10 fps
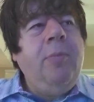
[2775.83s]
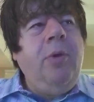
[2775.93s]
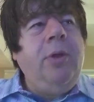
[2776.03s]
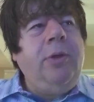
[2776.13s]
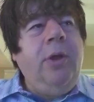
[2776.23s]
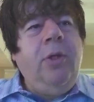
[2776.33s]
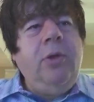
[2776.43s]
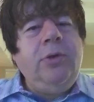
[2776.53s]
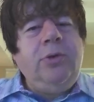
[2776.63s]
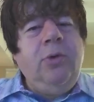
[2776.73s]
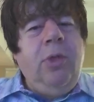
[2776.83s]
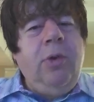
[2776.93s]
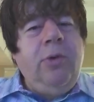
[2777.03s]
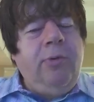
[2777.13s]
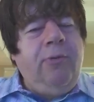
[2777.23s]
Bullion dealers,
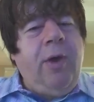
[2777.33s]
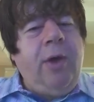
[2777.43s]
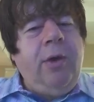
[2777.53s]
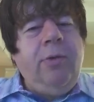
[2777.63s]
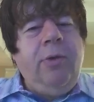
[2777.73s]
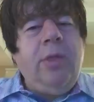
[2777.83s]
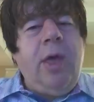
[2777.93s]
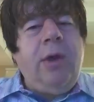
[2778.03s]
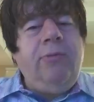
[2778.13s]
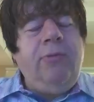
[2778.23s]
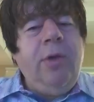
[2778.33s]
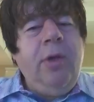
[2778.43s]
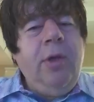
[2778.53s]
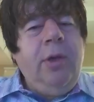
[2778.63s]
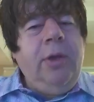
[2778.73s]
jewelers, refiners, there are a lot of
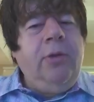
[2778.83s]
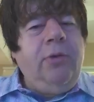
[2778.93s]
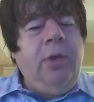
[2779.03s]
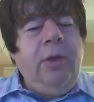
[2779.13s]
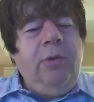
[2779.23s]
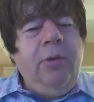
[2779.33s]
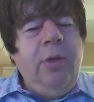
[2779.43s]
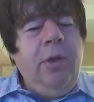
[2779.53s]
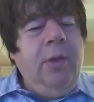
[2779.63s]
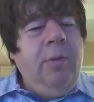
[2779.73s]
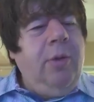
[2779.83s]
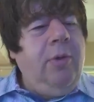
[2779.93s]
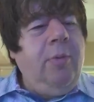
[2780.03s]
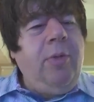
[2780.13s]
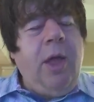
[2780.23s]
industries where
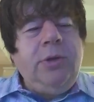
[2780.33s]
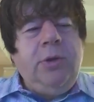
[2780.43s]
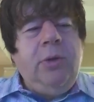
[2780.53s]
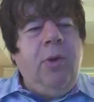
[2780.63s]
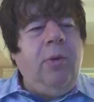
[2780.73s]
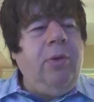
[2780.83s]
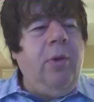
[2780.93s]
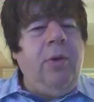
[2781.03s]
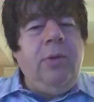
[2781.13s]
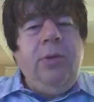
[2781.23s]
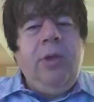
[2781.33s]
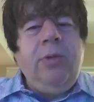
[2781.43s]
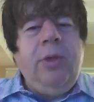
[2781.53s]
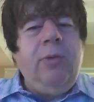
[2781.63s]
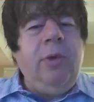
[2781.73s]
they're obliged to work with gold
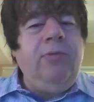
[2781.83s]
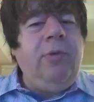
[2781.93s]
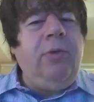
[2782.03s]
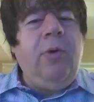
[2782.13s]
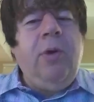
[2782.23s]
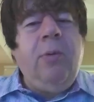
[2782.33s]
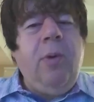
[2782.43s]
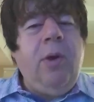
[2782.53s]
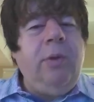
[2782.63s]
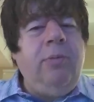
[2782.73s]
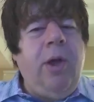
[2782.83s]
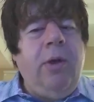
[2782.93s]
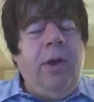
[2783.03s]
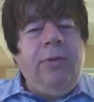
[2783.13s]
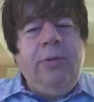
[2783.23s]
as either inventory or work in
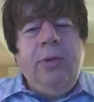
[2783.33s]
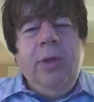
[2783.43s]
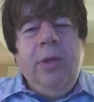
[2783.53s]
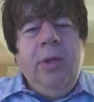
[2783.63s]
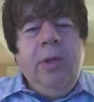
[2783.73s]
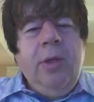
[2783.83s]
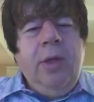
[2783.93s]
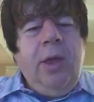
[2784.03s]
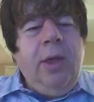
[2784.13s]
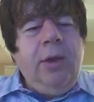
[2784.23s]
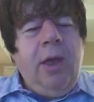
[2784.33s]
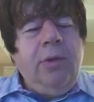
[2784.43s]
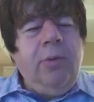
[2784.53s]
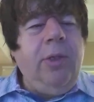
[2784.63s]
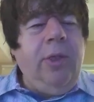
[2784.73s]
progress.
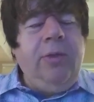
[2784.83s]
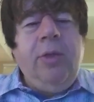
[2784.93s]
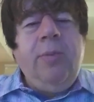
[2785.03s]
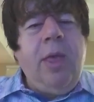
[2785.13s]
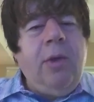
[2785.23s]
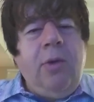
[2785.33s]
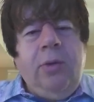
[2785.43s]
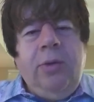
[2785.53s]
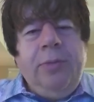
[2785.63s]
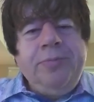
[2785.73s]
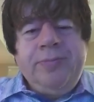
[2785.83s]
And so we lease them that gold,